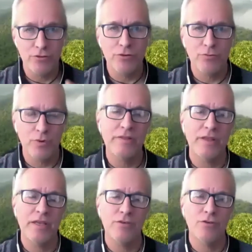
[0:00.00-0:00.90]
one day
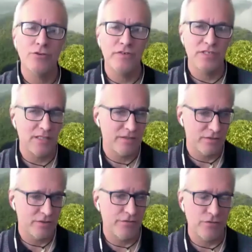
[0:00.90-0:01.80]
you could visit
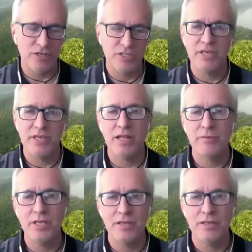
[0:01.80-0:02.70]
the forest behind
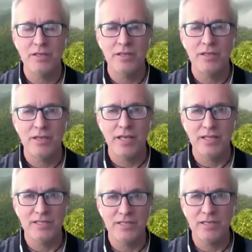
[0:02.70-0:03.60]
me and
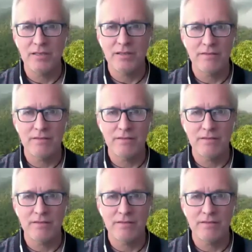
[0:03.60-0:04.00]
see that,